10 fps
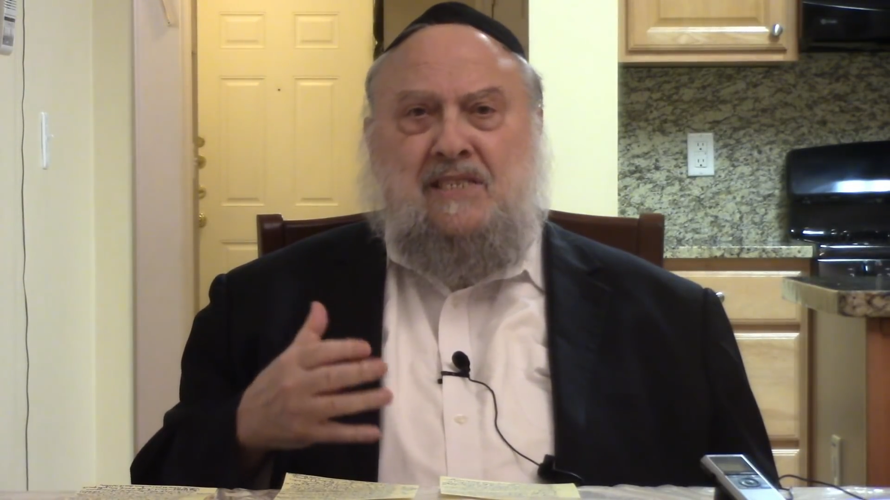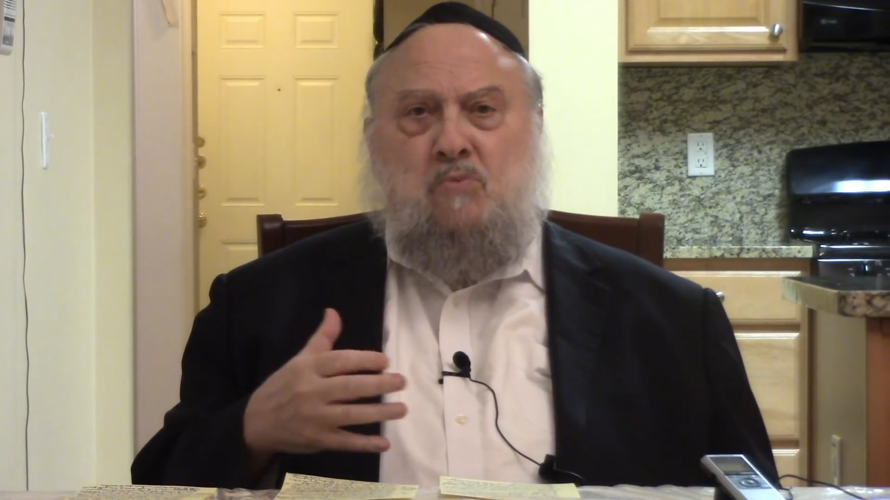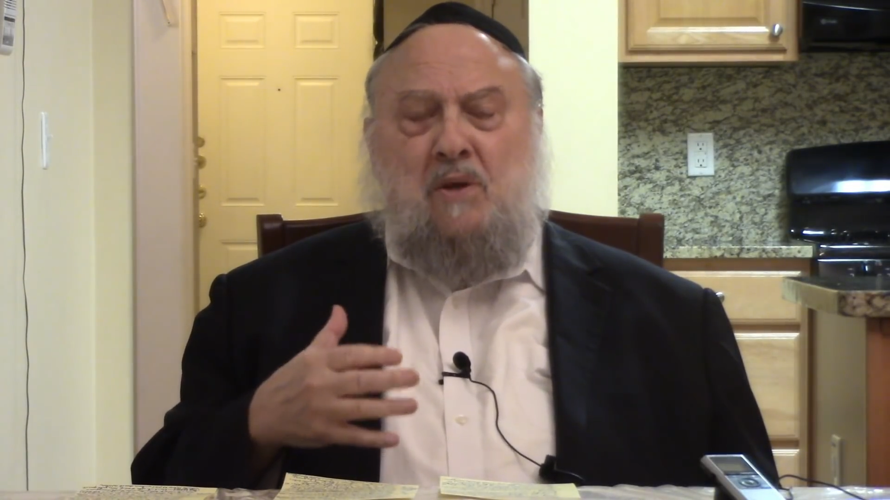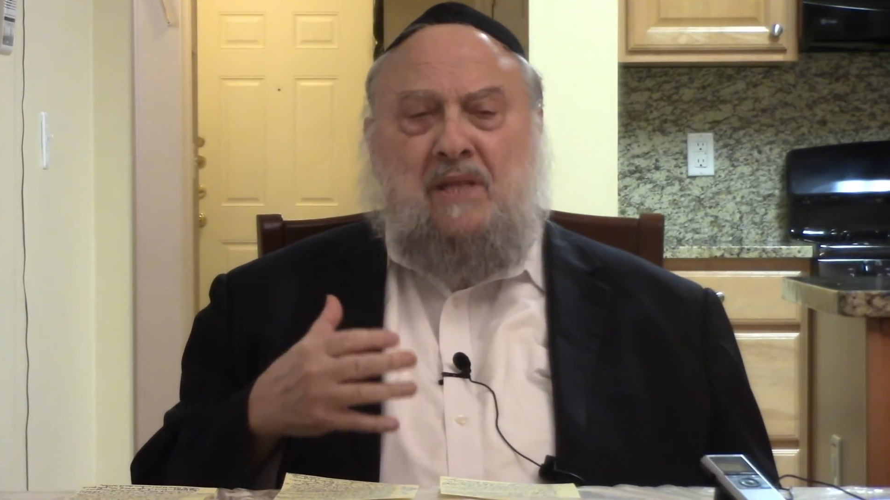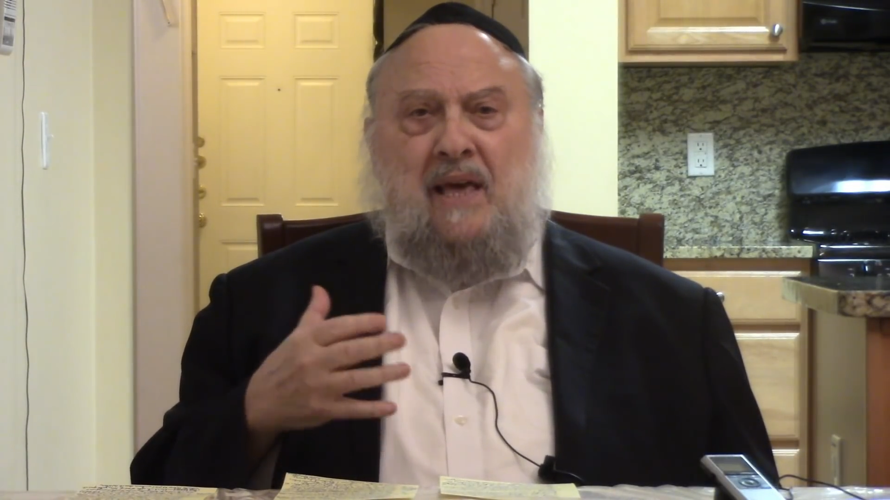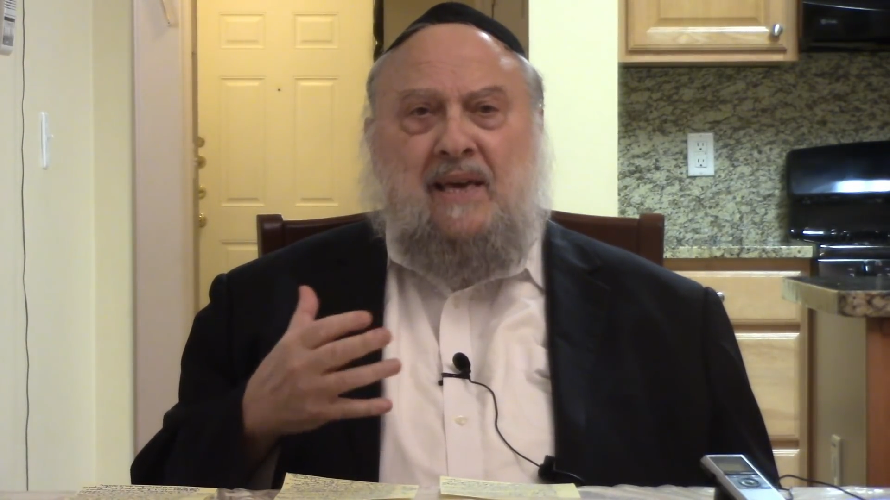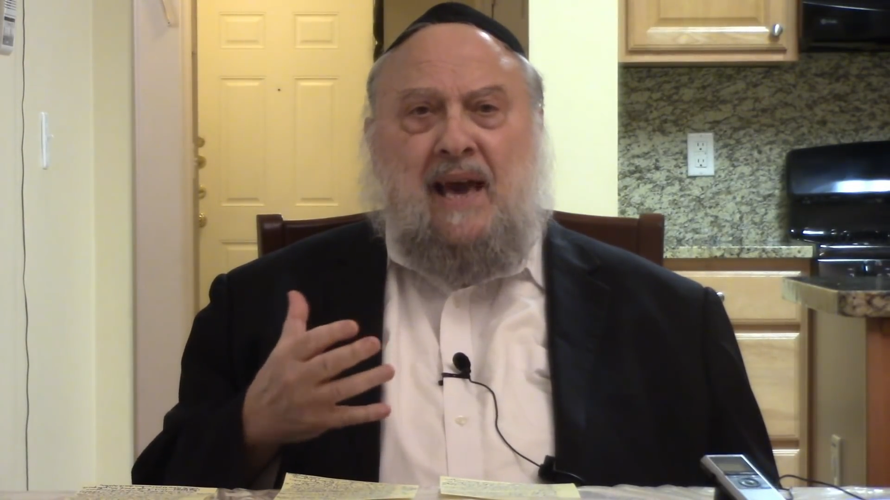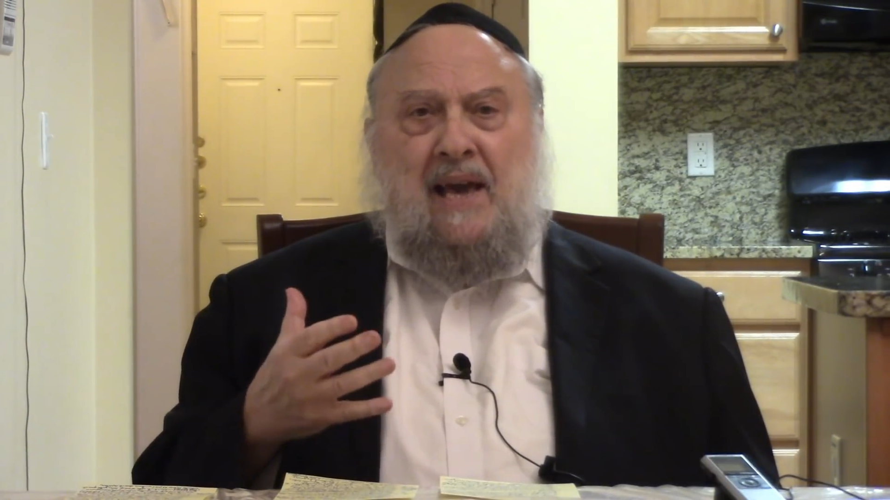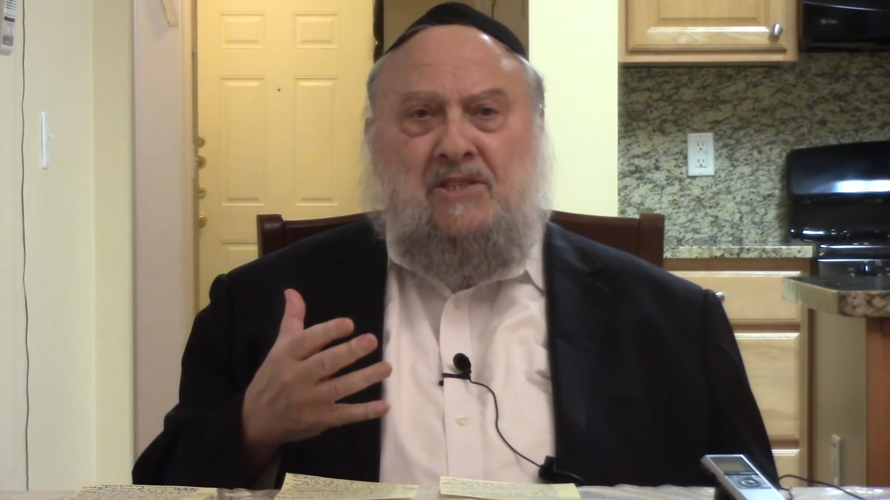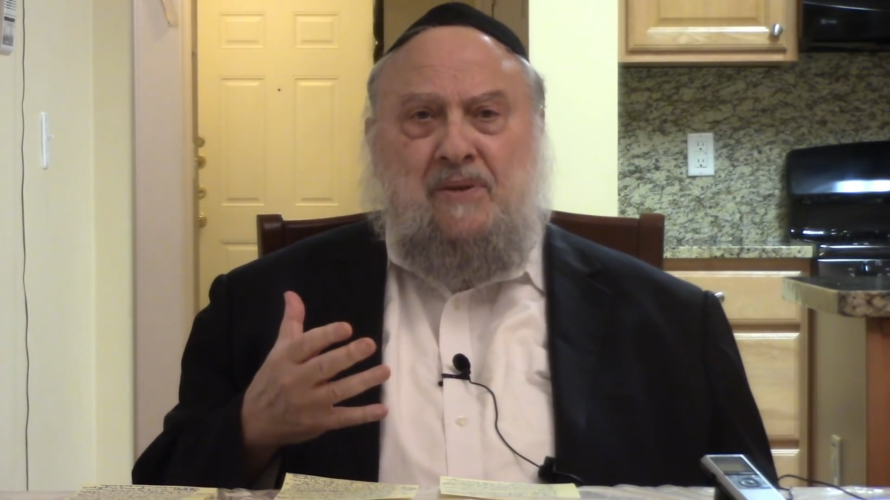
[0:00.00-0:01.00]
is what they
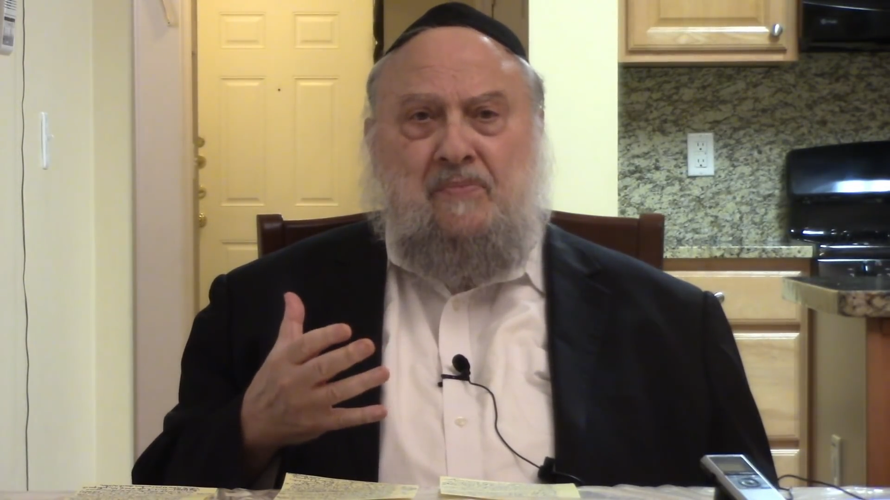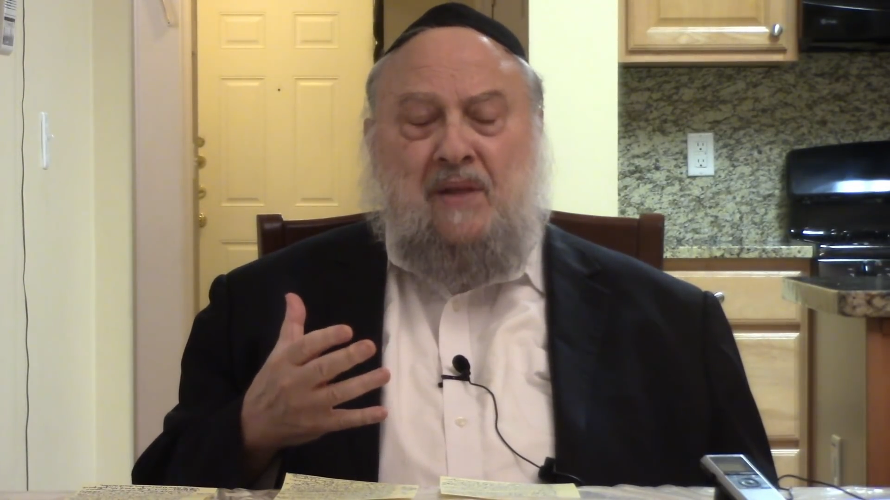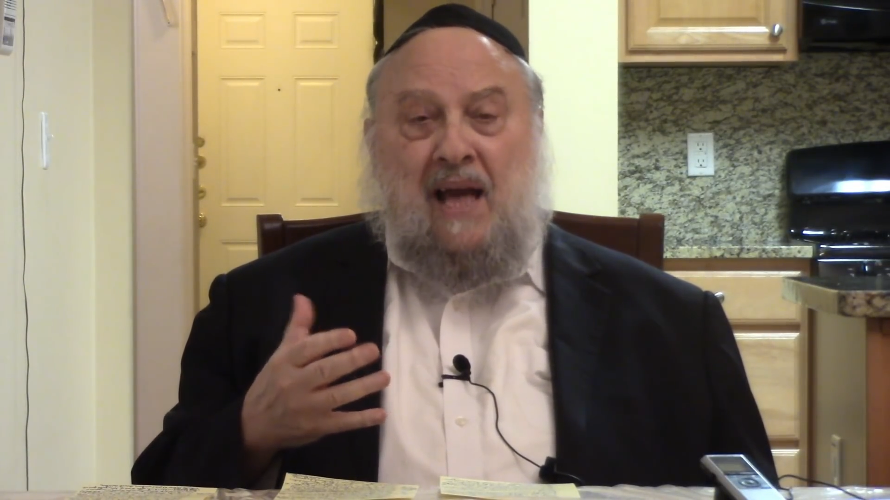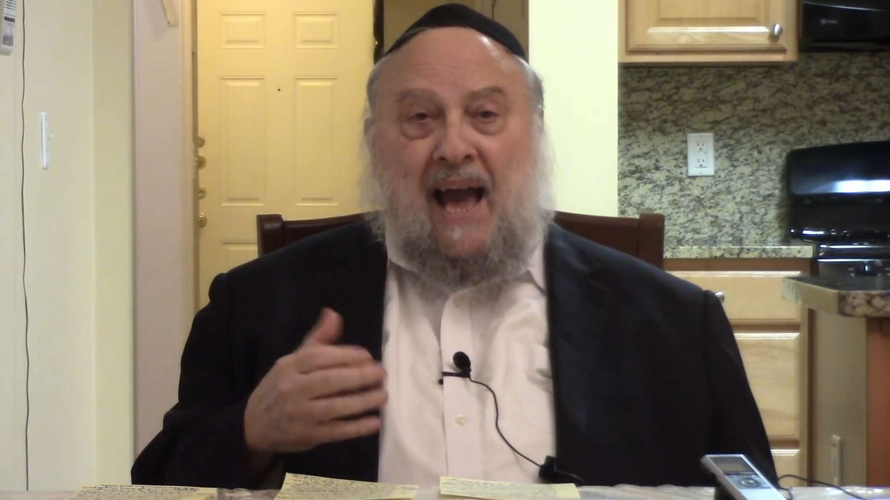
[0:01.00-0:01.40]
engage in,